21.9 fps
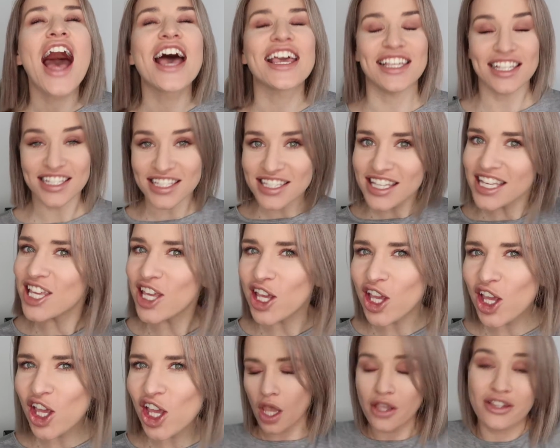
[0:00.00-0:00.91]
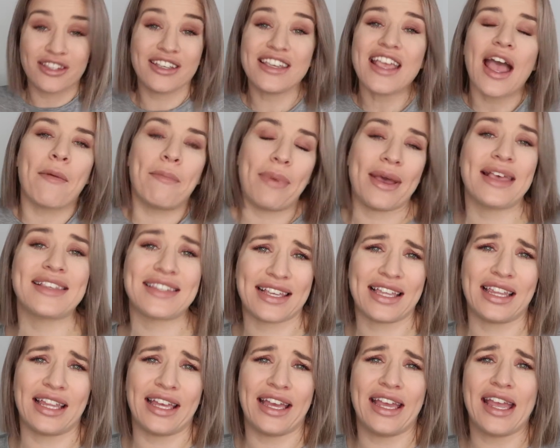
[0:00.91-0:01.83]
Yes, thank you. So yeah,
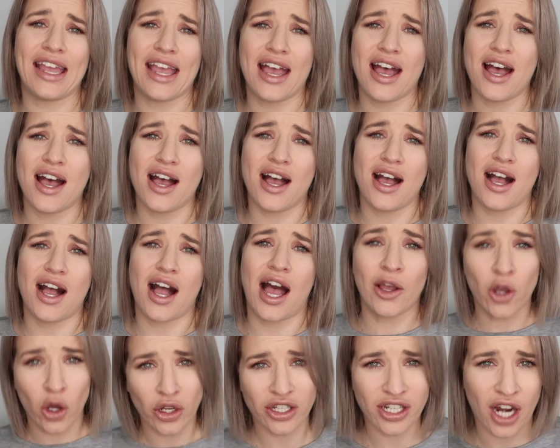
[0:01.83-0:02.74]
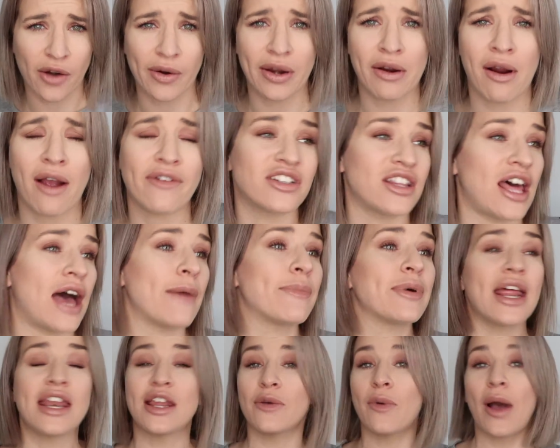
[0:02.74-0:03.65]
basically I got diarrhea after that.
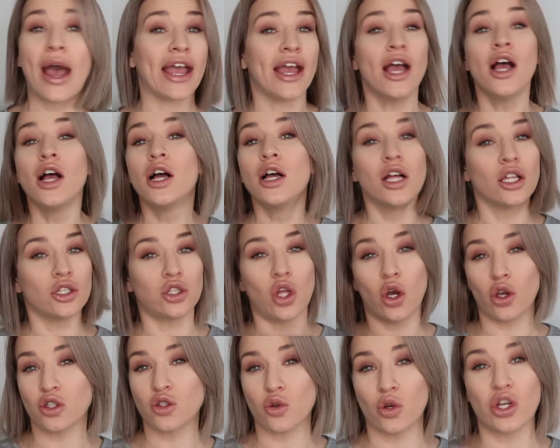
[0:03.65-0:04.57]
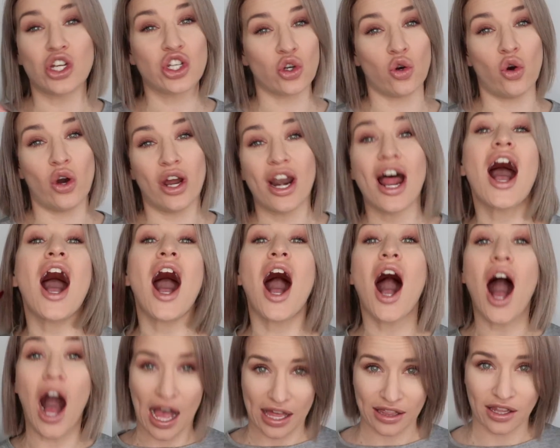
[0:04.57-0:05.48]
But anyway, long story short,
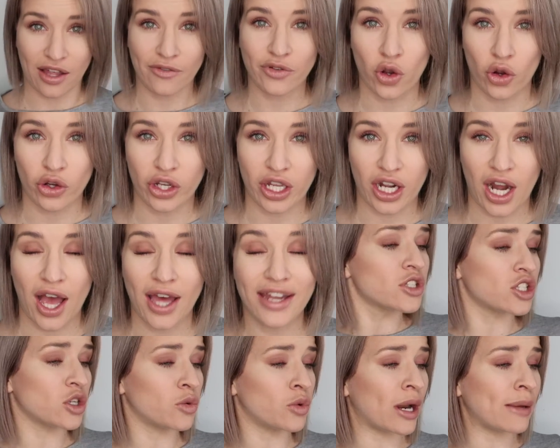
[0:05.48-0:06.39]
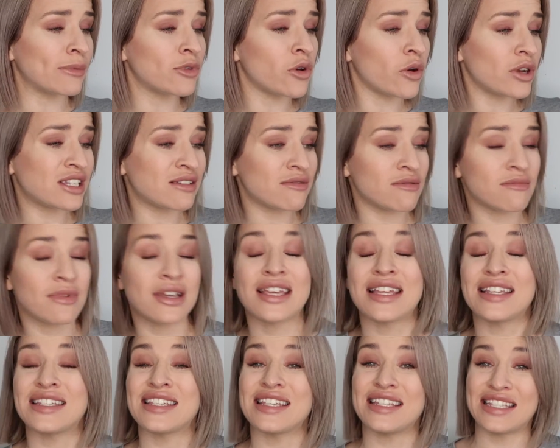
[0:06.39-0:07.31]
I love coconut. So what I'm going to be
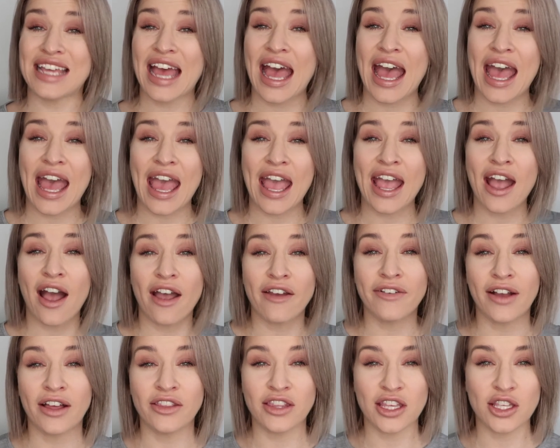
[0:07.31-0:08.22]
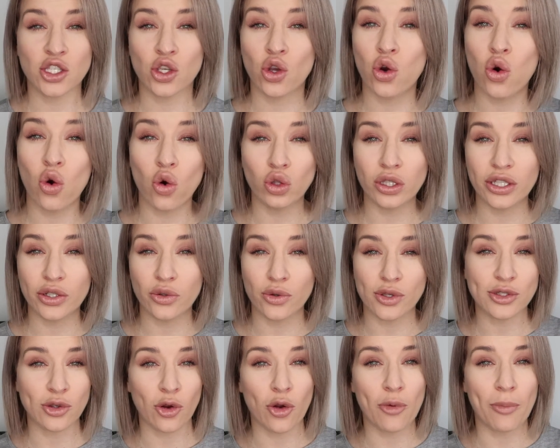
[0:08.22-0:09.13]
making today, I found these cool little
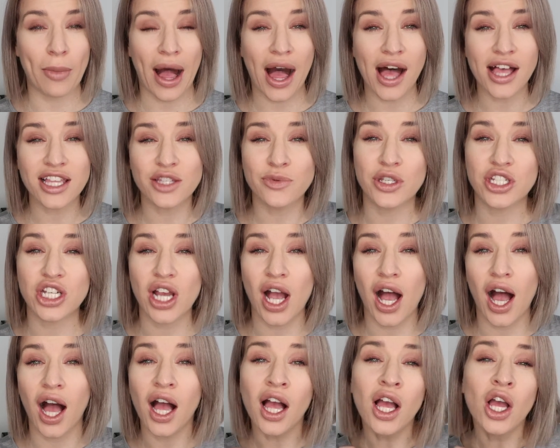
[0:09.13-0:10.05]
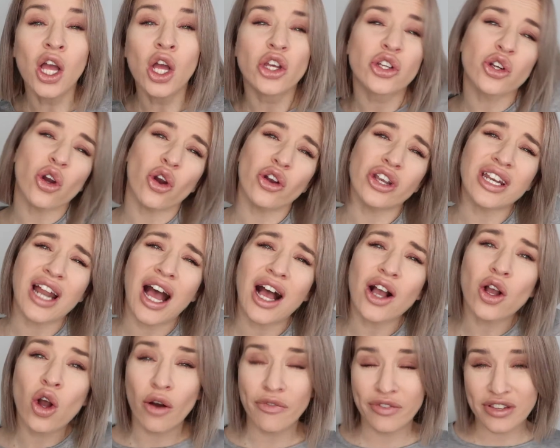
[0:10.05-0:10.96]
soap bars, which are
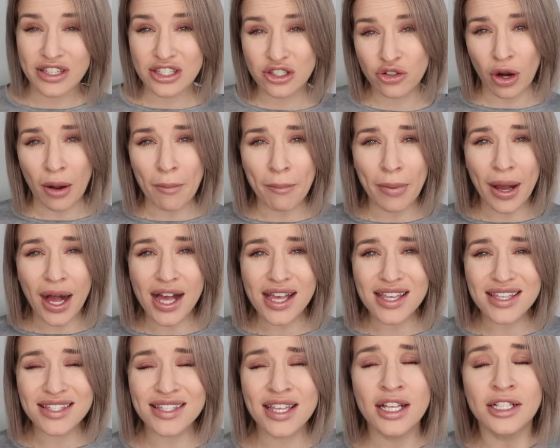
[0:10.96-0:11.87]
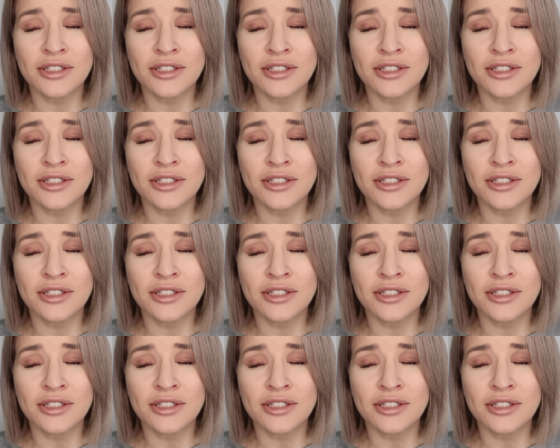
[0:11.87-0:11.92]
coconut coffee scrub bars.